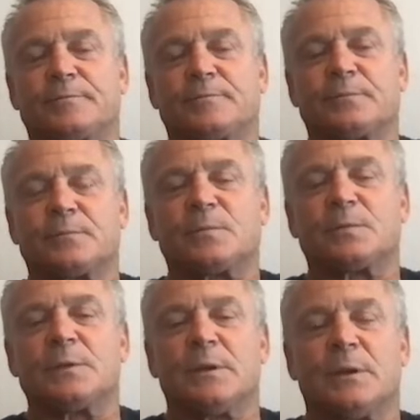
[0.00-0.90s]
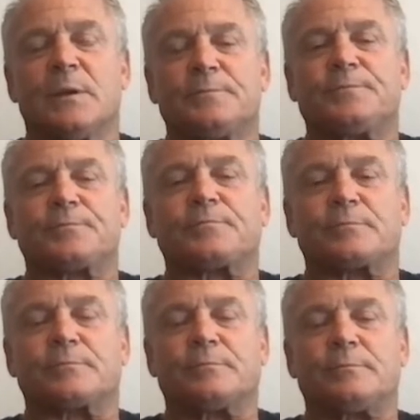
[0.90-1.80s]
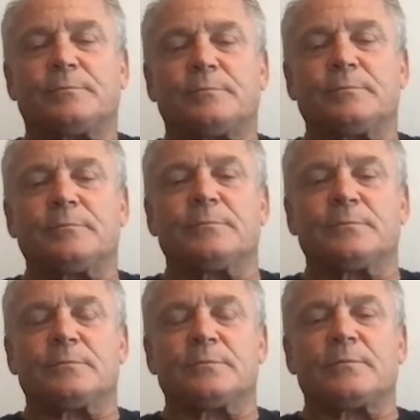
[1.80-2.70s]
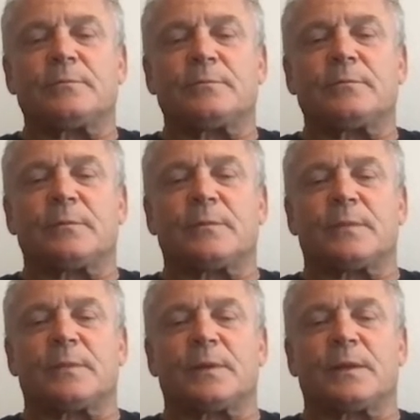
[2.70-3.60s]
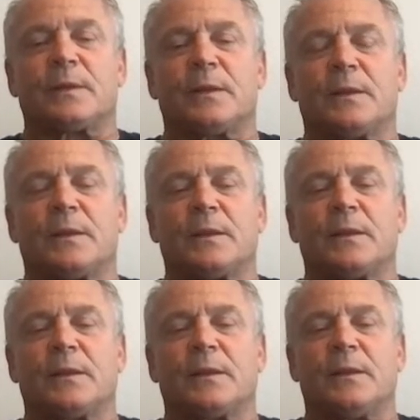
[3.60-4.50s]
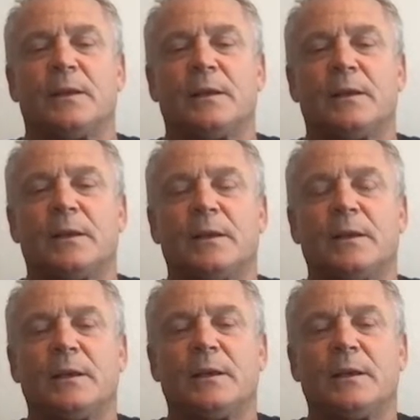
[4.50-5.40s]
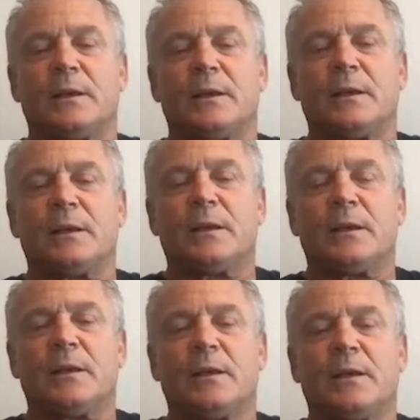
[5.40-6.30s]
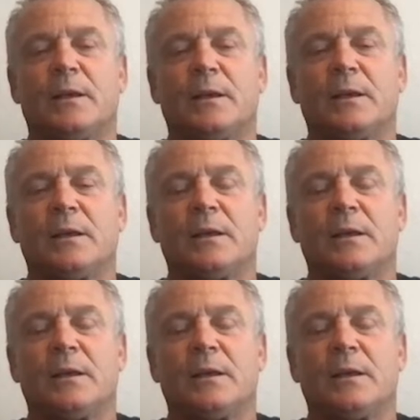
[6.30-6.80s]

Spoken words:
(not speaking)